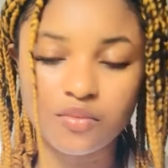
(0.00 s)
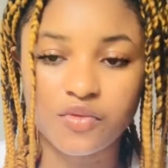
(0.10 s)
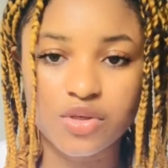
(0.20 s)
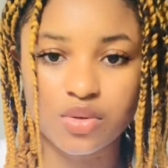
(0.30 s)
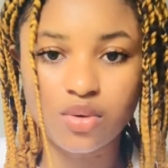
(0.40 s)

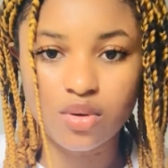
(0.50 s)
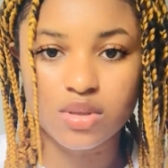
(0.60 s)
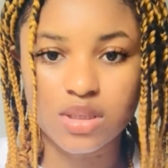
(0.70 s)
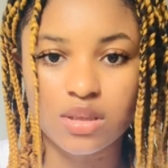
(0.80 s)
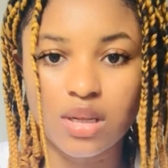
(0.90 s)
visual
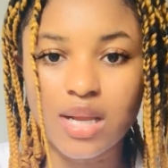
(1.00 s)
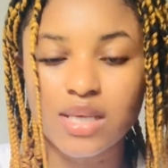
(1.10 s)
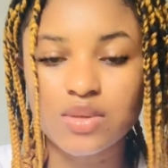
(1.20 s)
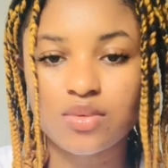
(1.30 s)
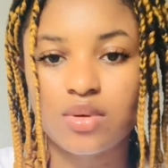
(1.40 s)
content. The
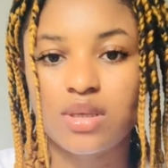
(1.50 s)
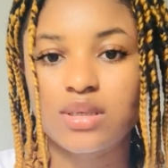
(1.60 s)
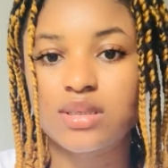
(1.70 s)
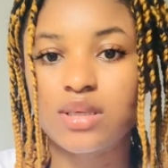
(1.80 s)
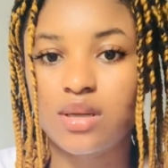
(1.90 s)
last one
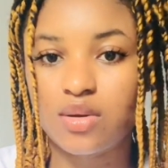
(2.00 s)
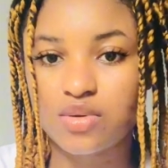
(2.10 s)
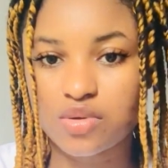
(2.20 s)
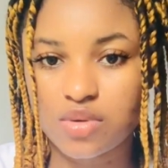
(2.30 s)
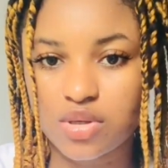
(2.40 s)
is
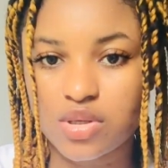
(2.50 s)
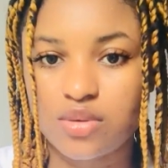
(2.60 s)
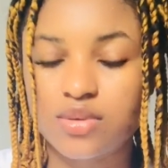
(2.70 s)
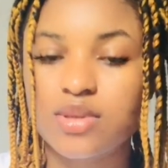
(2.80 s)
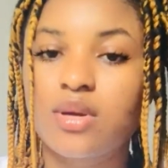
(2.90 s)

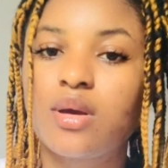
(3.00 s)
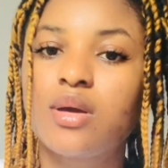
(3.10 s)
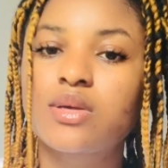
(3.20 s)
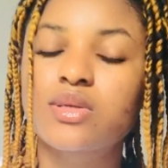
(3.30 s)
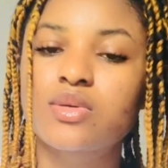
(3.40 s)
illustrations.
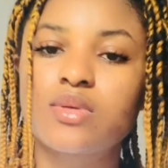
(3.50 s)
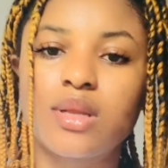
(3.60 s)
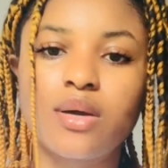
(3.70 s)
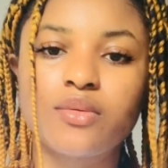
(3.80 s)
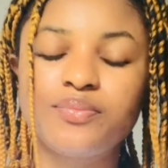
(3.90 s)
So
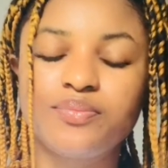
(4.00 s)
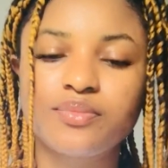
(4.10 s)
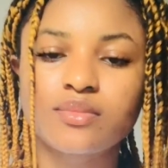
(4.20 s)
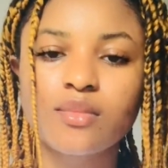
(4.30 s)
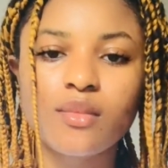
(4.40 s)
now,
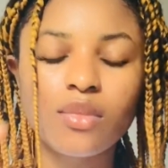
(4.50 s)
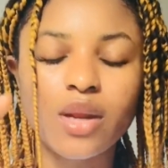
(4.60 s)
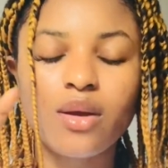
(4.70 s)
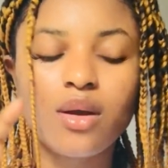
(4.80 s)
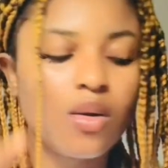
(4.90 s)

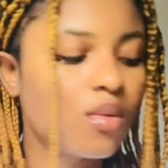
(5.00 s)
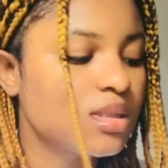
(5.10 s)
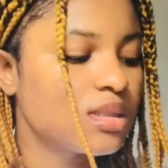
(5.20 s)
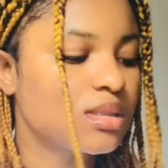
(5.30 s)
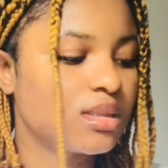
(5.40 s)

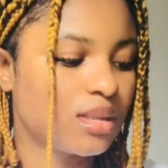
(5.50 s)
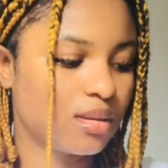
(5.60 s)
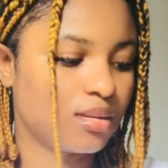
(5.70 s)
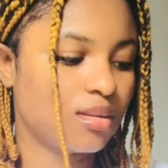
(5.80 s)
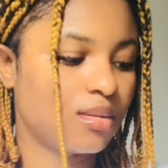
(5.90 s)
what is
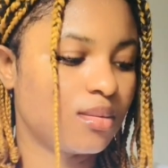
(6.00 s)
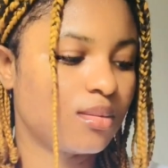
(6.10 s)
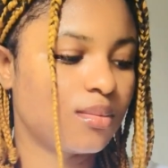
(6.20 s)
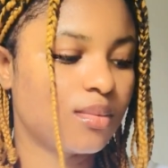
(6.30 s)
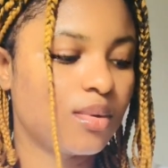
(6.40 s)
the
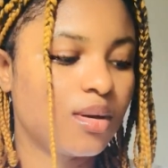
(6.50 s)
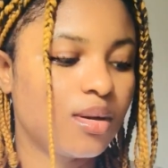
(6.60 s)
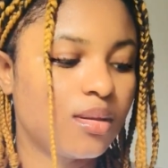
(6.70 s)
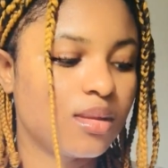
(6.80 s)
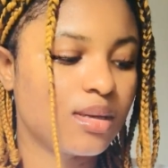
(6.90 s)

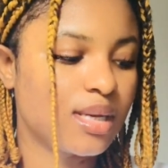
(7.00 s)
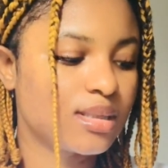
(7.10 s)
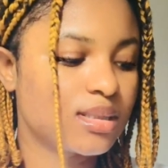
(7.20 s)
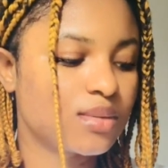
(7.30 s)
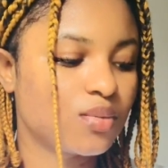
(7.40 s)

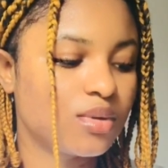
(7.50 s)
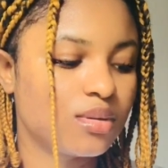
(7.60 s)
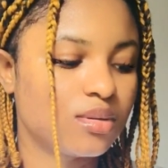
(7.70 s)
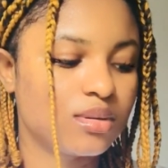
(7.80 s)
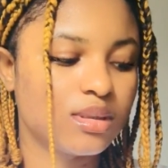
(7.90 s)
next
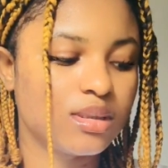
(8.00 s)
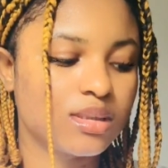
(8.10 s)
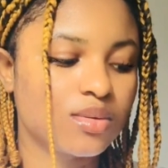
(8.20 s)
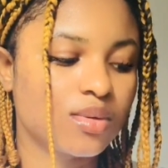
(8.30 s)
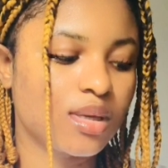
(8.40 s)
one on the
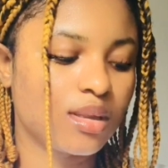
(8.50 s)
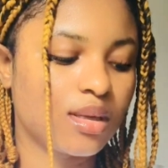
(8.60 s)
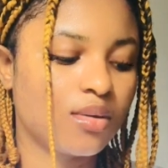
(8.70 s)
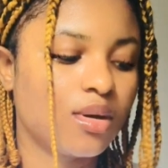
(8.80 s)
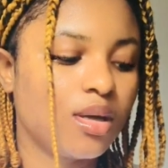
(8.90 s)
list? Okay,
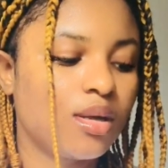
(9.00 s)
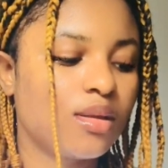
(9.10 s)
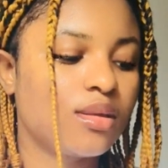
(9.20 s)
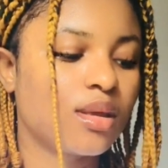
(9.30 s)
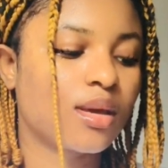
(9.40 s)
now
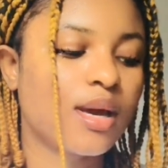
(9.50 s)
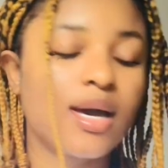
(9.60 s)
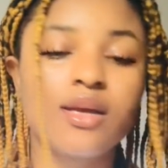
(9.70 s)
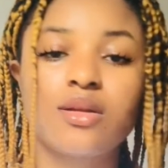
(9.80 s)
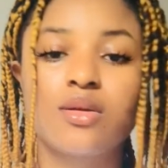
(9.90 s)
the
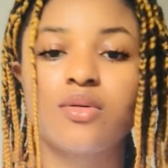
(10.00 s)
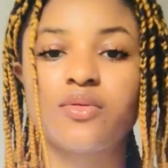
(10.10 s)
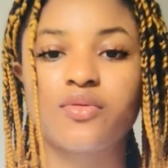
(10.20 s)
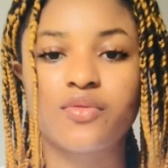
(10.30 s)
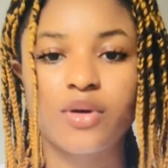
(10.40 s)
kind
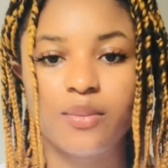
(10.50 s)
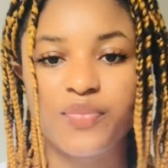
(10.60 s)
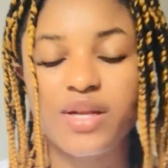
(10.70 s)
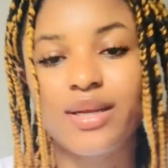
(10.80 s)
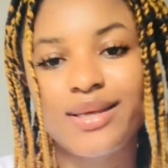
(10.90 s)
of
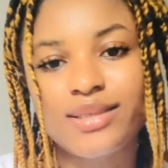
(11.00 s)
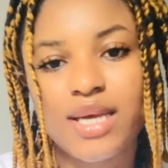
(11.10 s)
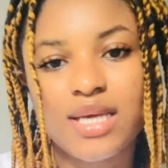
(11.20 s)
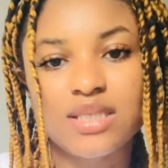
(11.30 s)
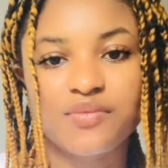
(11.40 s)
the
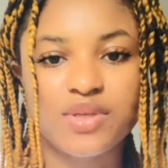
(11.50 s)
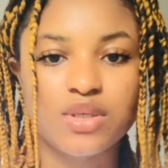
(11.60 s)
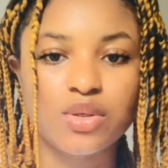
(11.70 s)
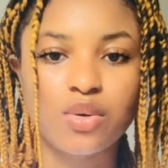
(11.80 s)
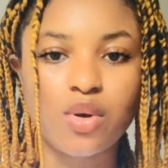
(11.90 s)
latest
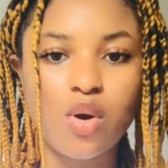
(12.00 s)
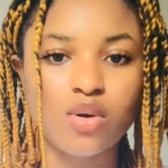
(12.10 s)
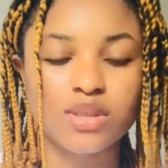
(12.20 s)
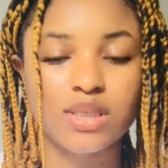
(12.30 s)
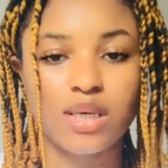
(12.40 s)
video
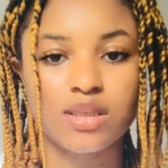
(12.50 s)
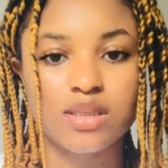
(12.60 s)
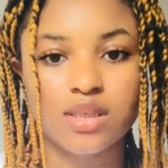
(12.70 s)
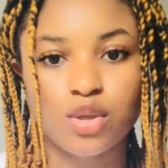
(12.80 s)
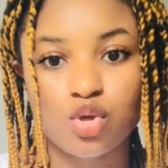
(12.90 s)

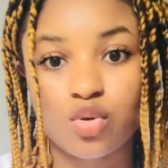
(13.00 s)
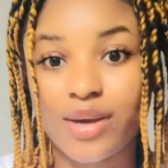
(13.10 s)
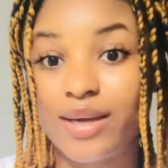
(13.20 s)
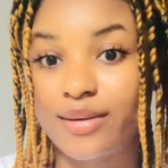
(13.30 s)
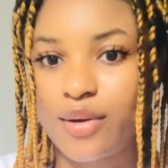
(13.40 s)
content you
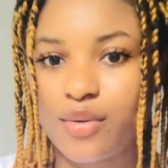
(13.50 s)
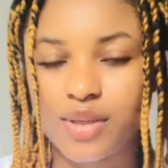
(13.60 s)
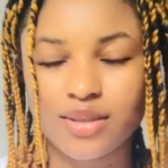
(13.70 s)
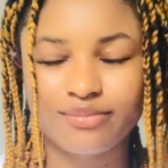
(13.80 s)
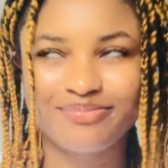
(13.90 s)
can
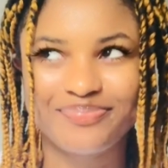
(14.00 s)
create.